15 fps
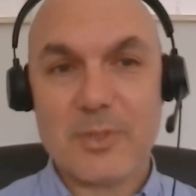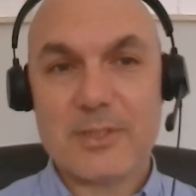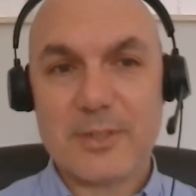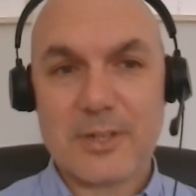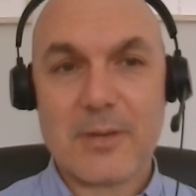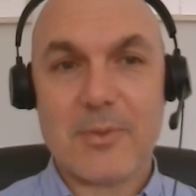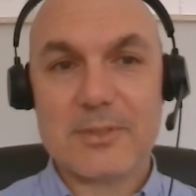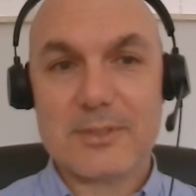We
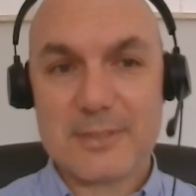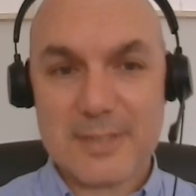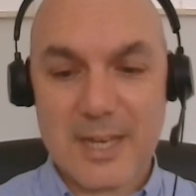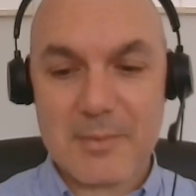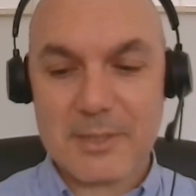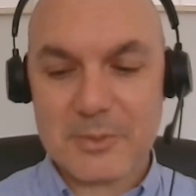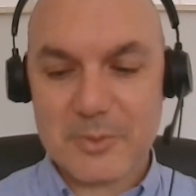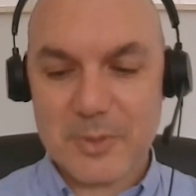talk about
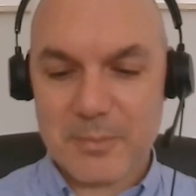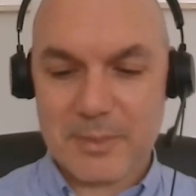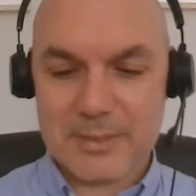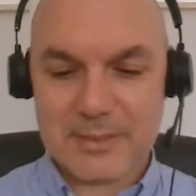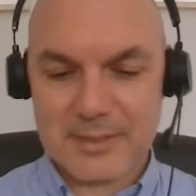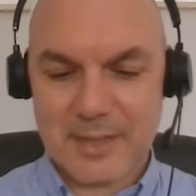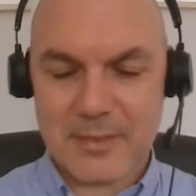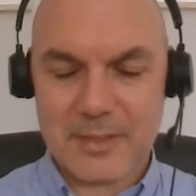time as well,
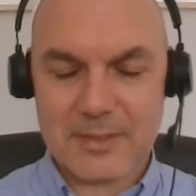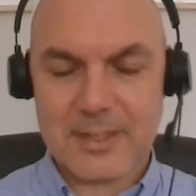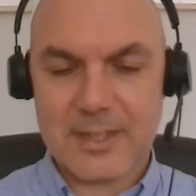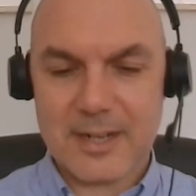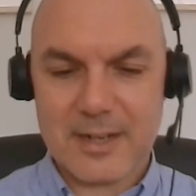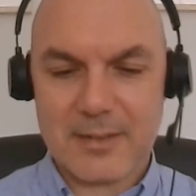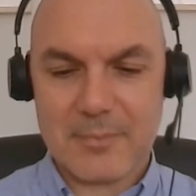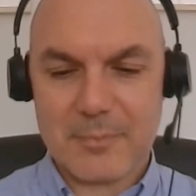but I think they
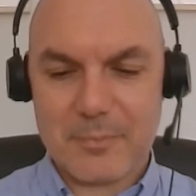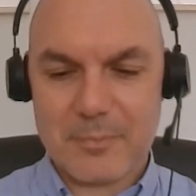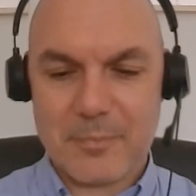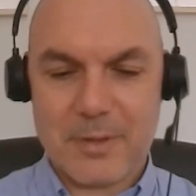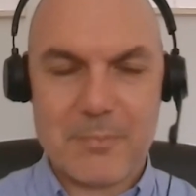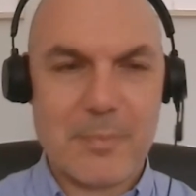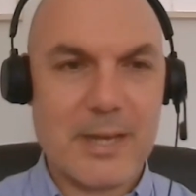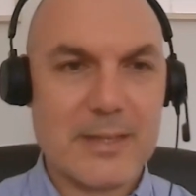are
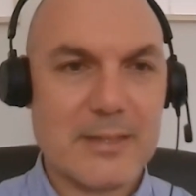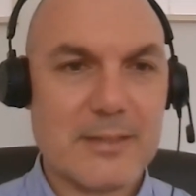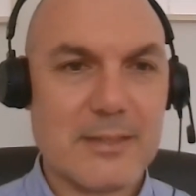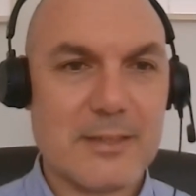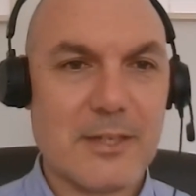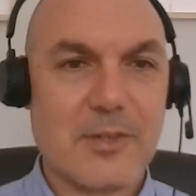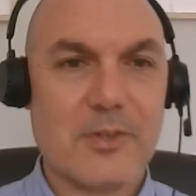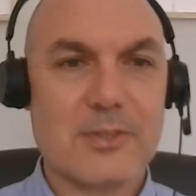embedded
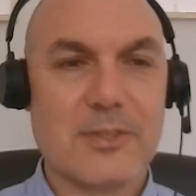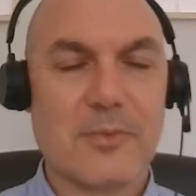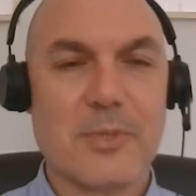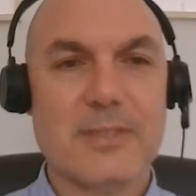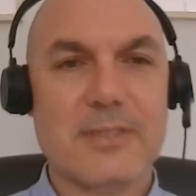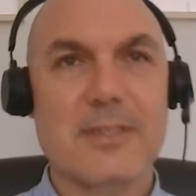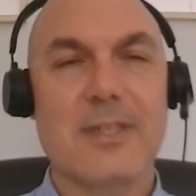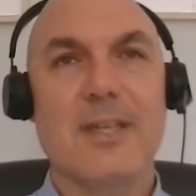in the cost of
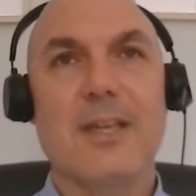risk.